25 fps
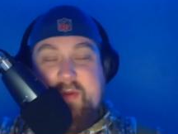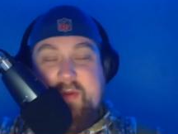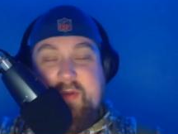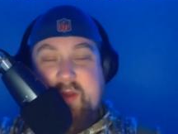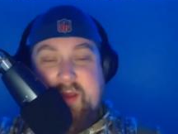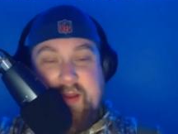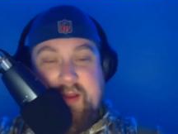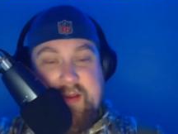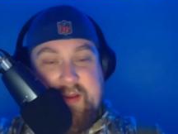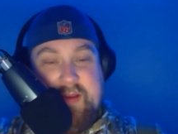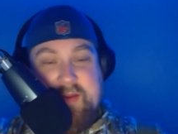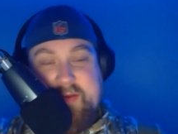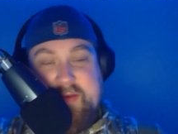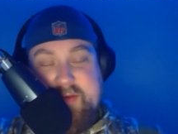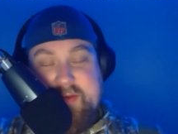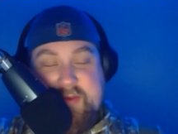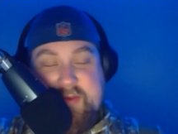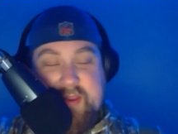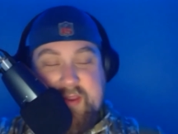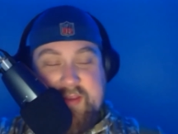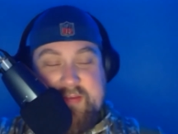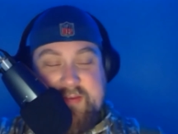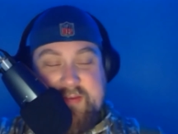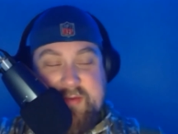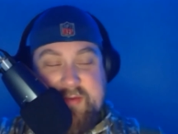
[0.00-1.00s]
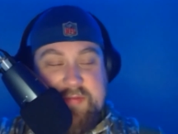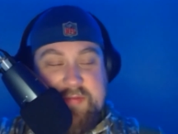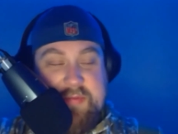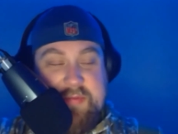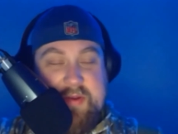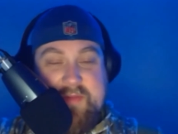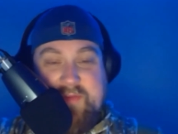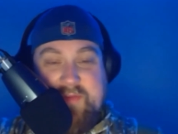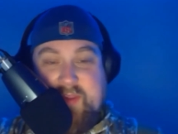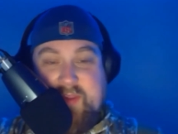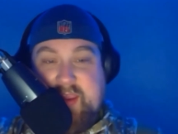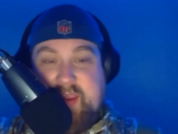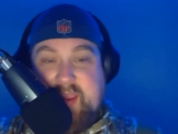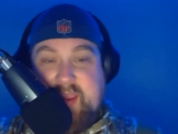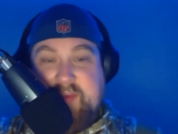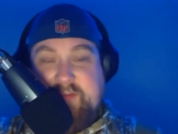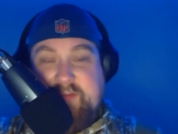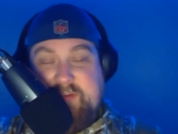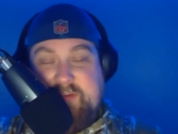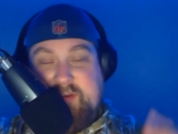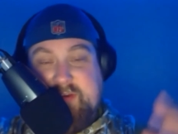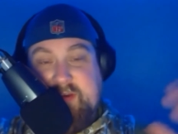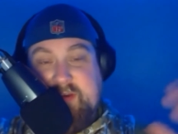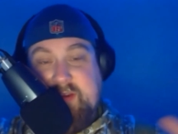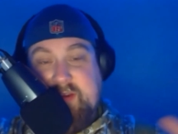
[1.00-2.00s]
on. you guys know he's been on
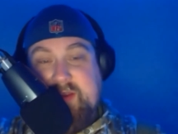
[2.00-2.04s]
vacation.